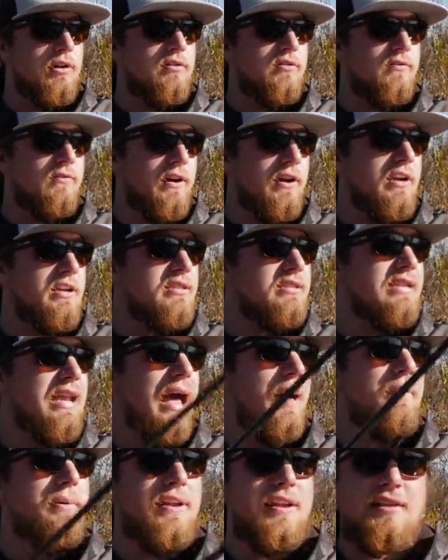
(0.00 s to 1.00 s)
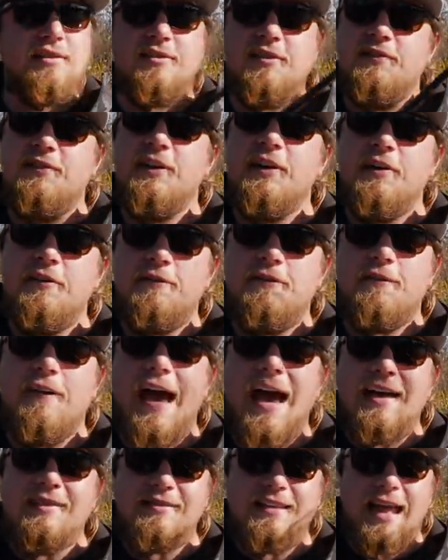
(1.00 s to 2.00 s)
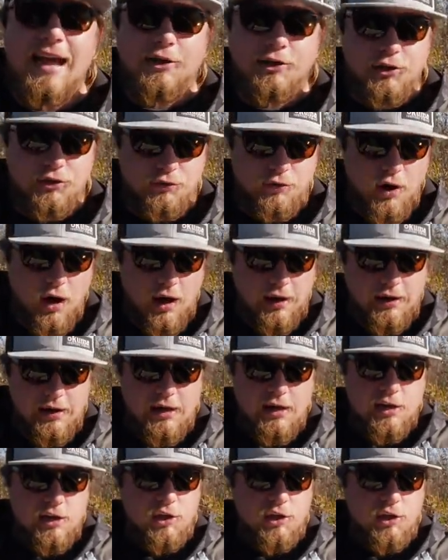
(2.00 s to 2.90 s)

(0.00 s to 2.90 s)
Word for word: it's very snappy, and it's a very fast action rod.